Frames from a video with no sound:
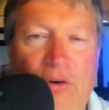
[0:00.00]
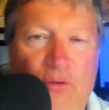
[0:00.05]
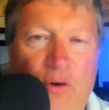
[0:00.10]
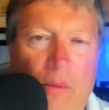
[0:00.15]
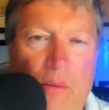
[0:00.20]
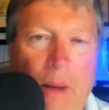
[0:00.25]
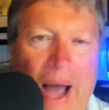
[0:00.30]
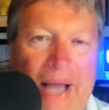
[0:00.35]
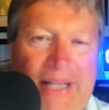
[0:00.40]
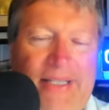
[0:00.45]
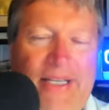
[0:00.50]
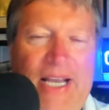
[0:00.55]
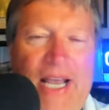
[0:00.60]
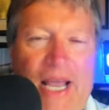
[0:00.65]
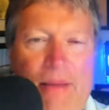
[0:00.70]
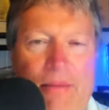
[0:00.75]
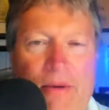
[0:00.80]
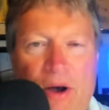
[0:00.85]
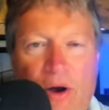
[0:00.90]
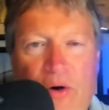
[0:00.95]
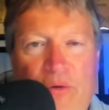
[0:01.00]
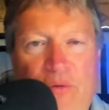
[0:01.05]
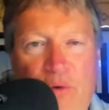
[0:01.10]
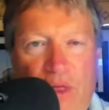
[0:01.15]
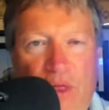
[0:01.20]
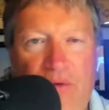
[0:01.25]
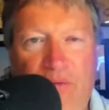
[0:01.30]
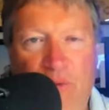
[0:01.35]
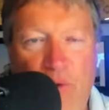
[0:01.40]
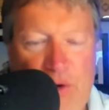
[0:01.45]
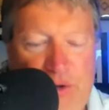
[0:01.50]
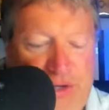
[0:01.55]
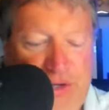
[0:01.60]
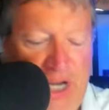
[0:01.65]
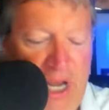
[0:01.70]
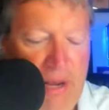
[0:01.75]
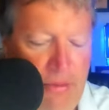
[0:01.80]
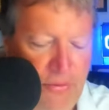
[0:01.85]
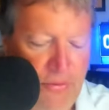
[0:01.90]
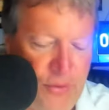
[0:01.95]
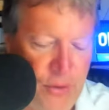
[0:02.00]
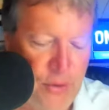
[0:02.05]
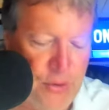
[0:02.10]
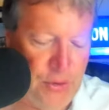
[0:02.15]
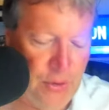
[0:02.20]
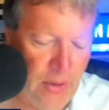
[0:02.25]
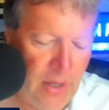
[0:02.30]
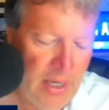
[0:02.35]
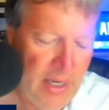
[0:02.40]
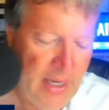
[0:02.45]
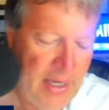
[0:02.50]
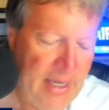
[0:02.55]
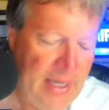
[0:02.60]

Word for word: for my team for the foreseeable future.